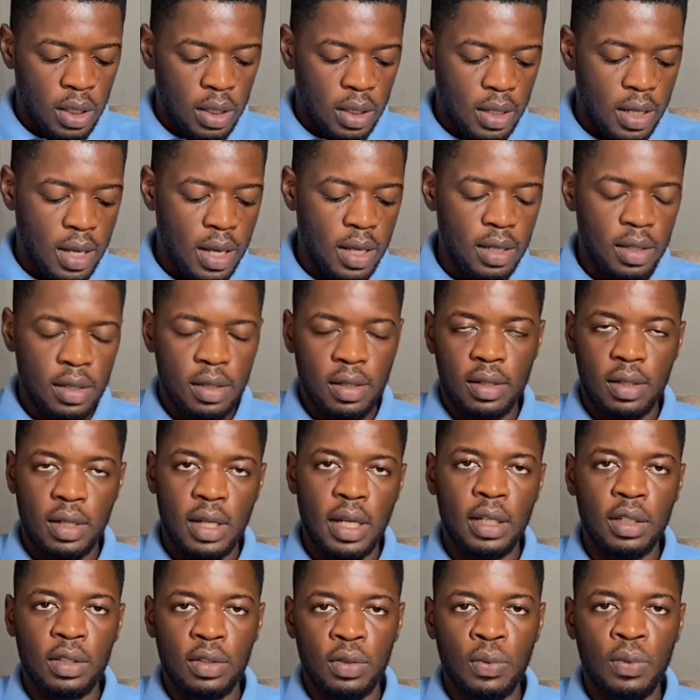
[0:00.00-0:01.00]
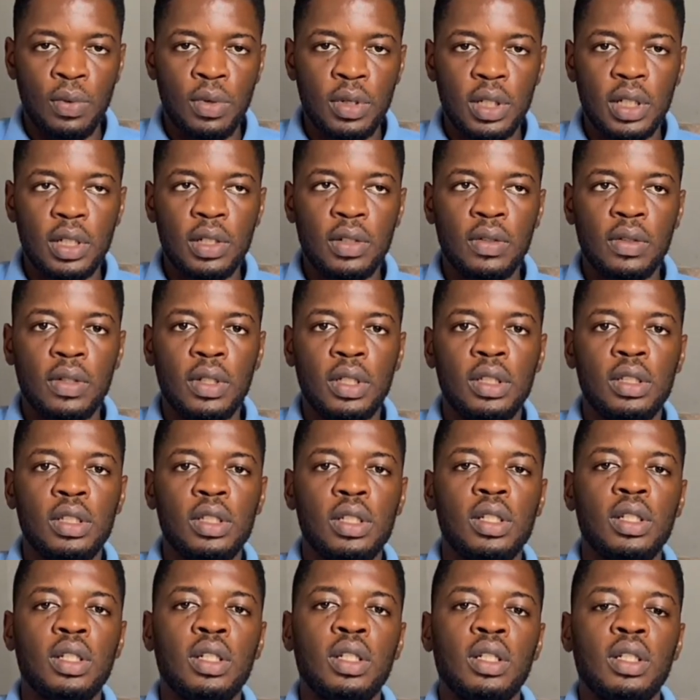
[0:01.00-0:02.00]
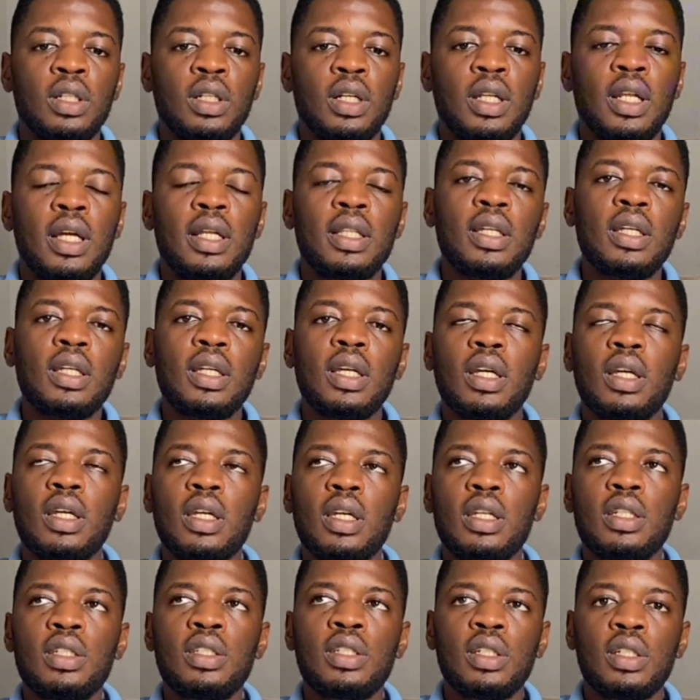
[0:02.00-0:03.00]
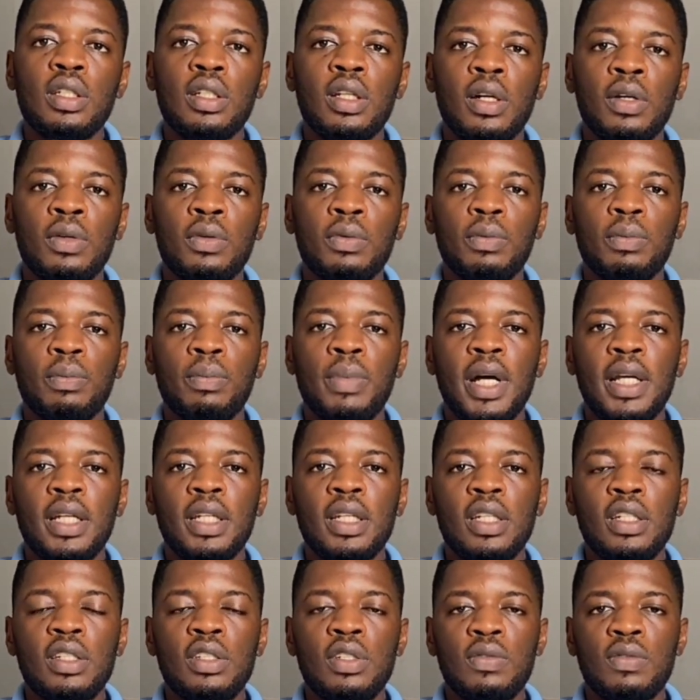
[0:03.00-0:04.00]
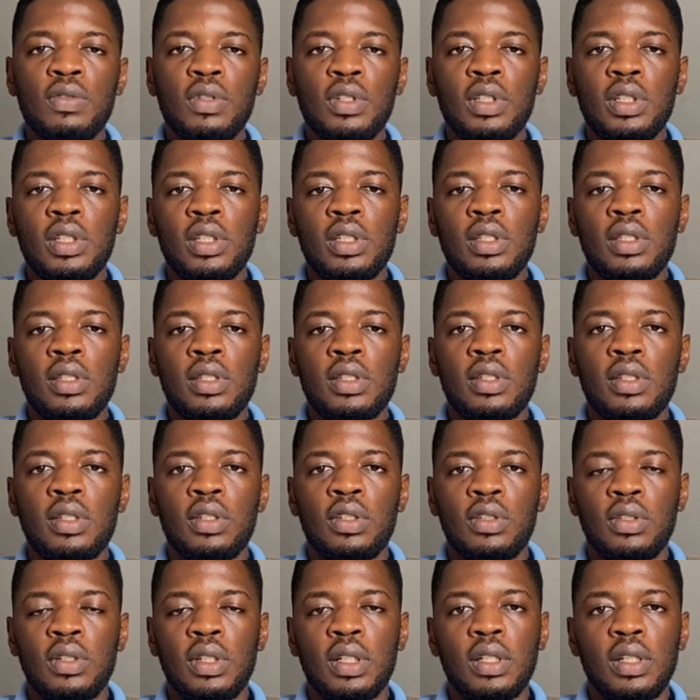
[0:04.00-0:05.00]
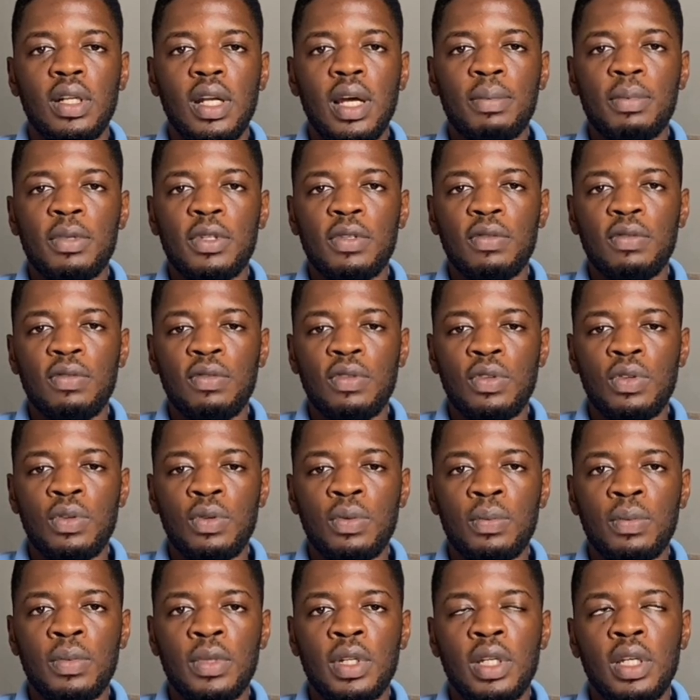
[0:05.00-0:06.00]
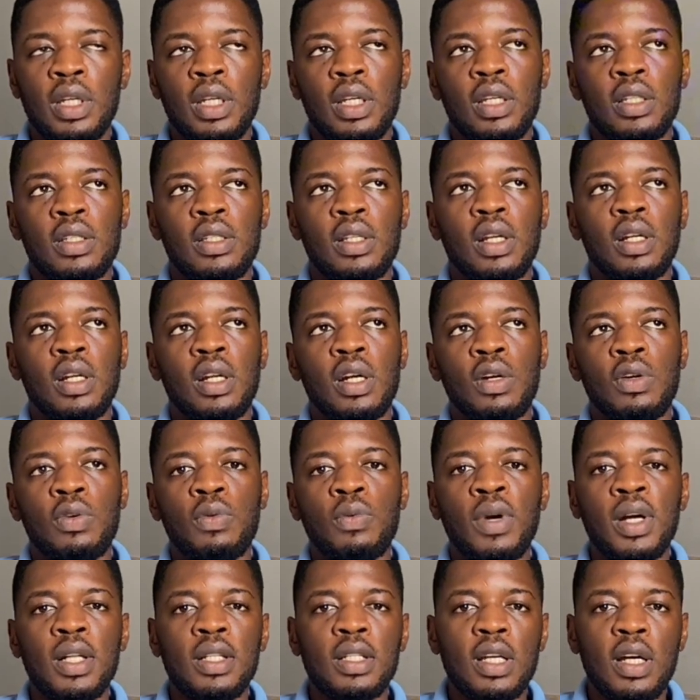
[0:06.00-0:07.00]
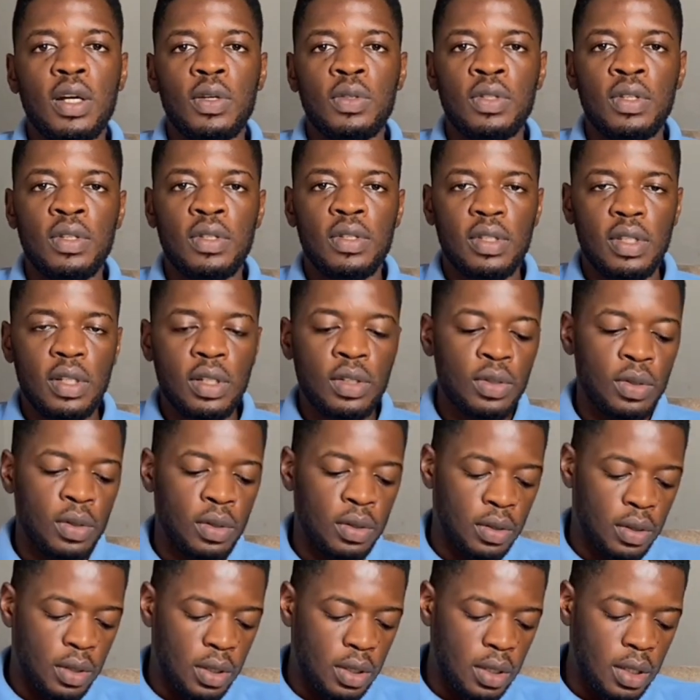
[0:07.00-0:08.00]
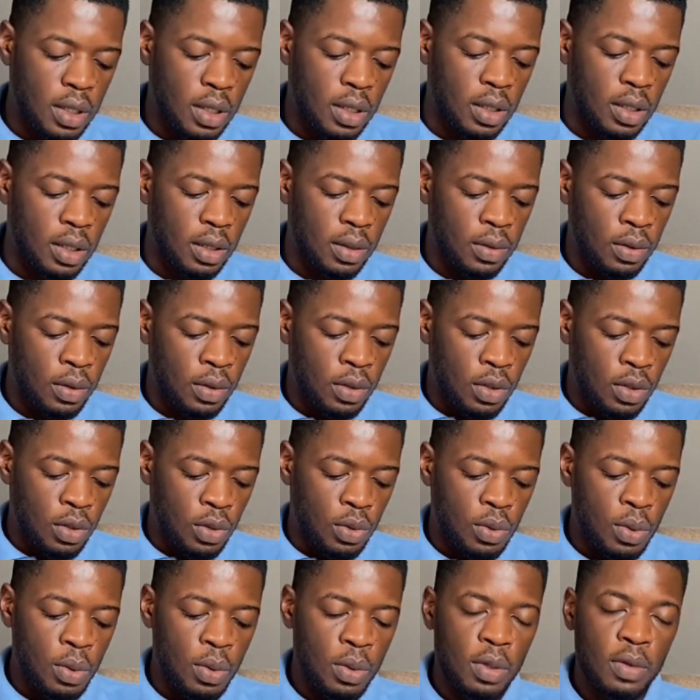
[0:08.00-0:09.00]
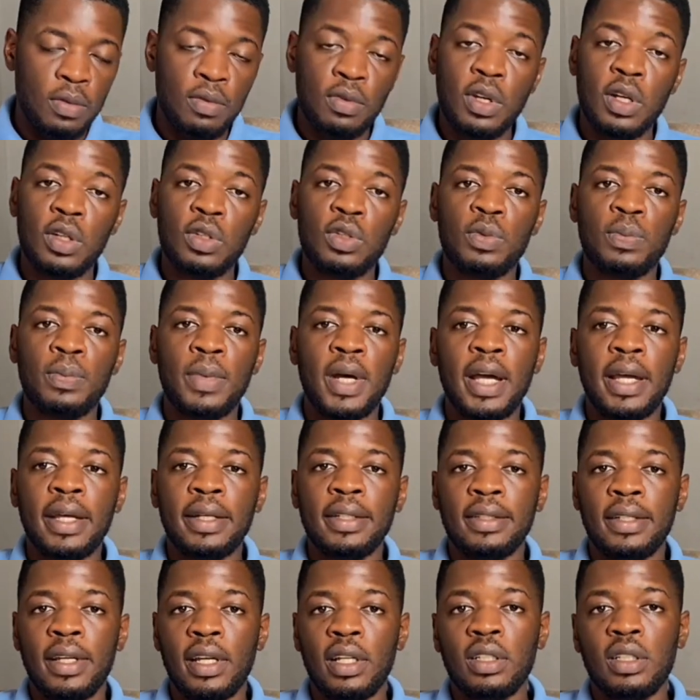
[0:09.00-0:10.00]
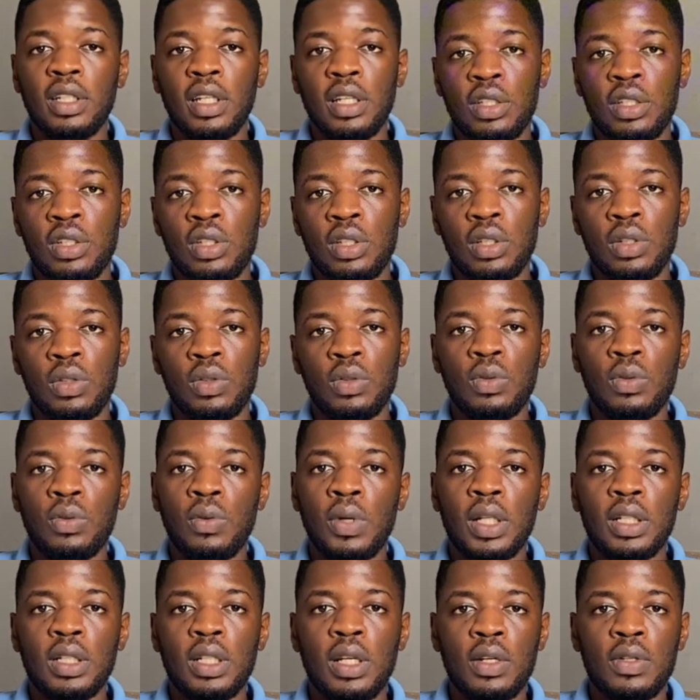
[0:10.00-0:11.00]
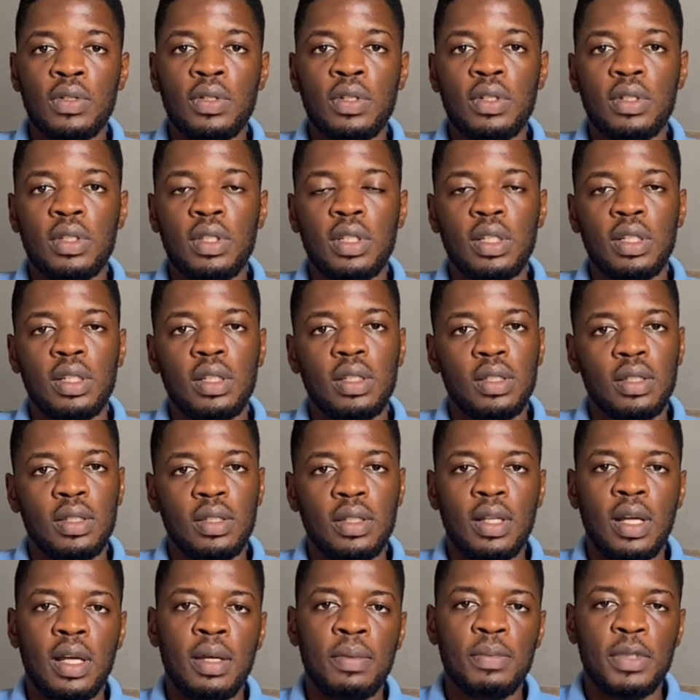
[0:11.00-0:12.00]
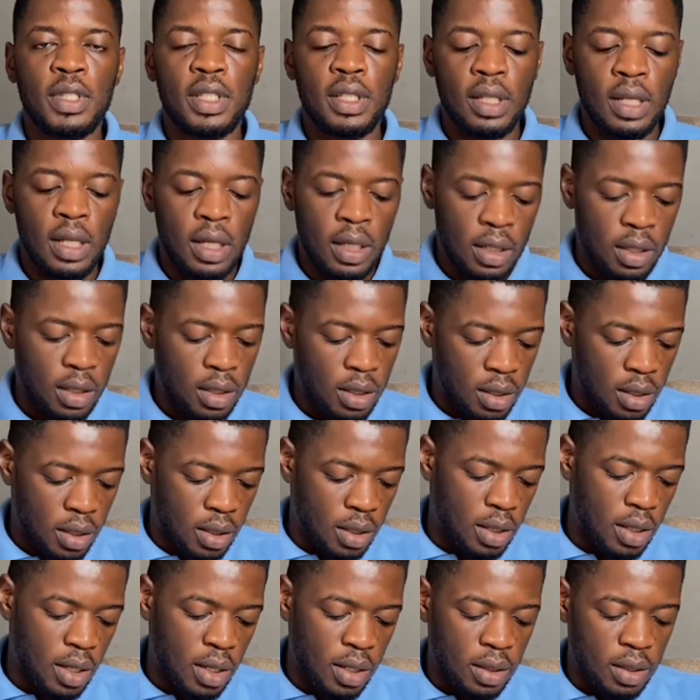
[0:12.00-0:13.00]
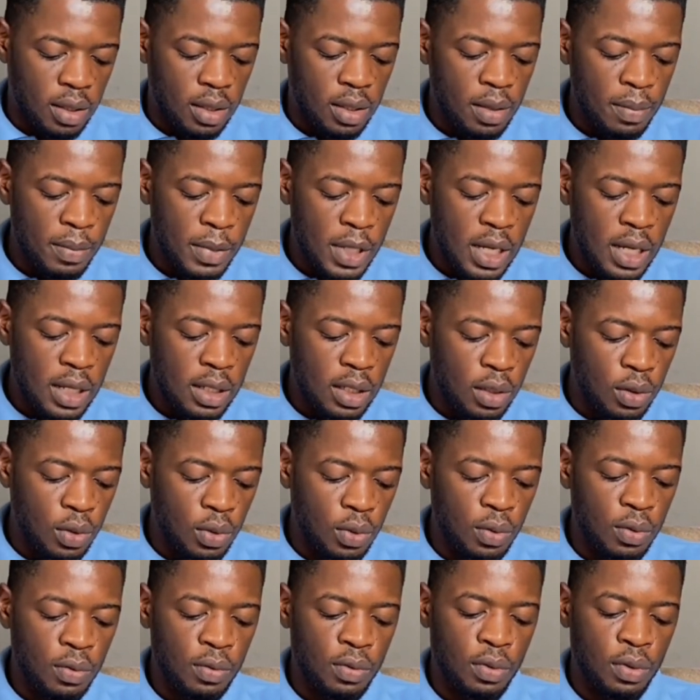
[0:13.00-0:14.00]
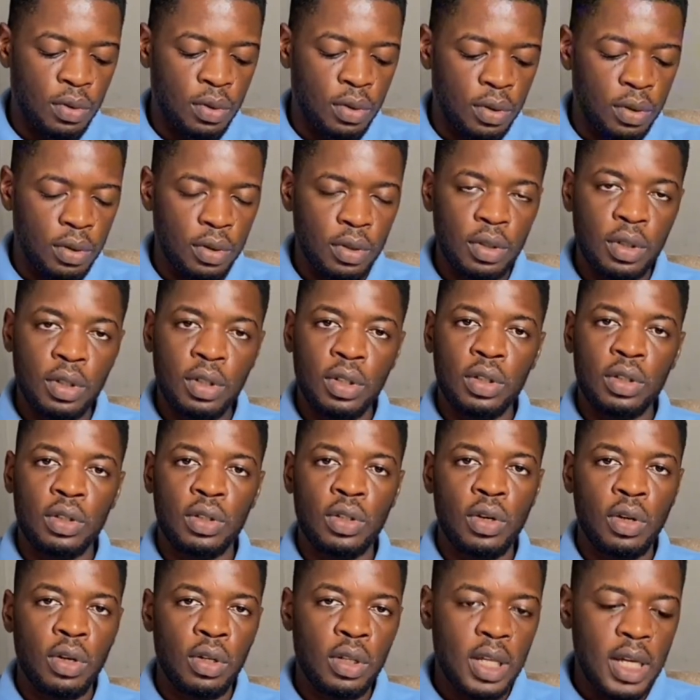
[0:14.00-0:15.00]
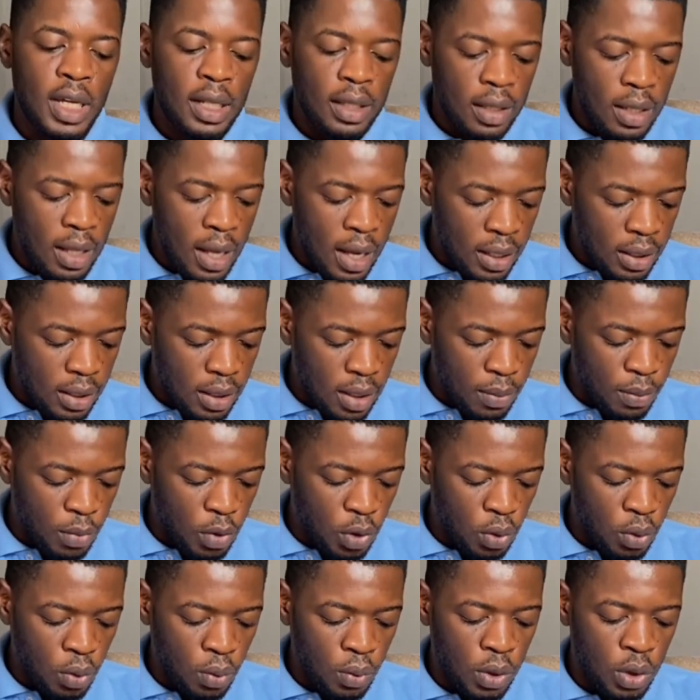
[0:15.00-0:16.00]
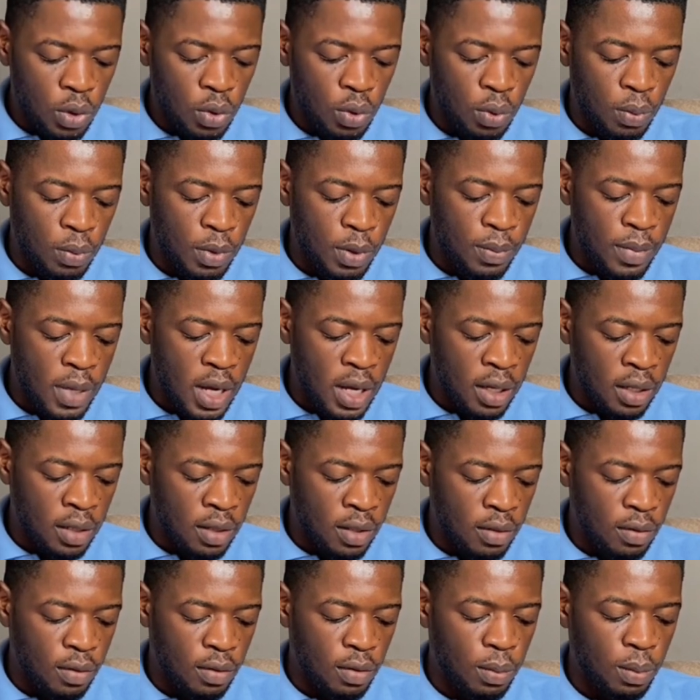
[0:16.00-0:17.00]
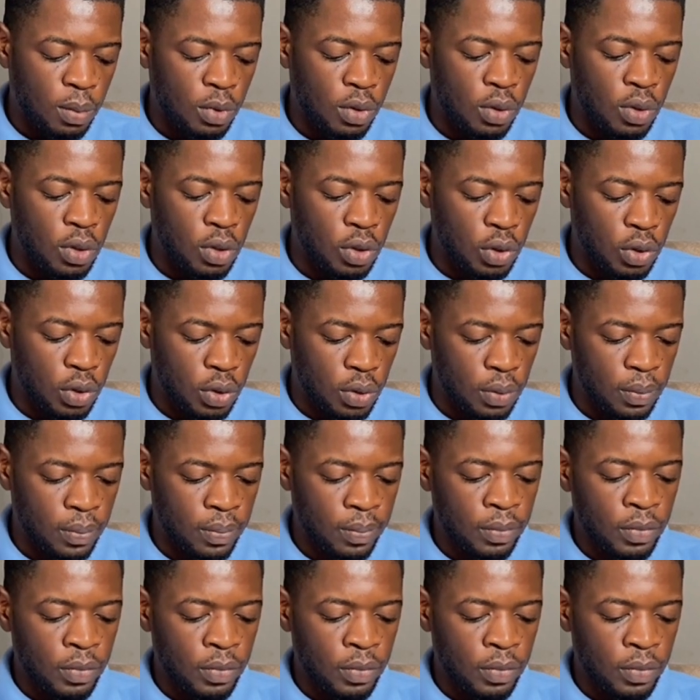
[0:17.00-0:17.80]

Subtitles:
That's like the working range. And I think a kg now, per kg for this shrink wrapping film is around 1,600 naira. So if you want to buy 10 you do 1,006 times 10, and similarly too for the other items too which you'll be buying for production.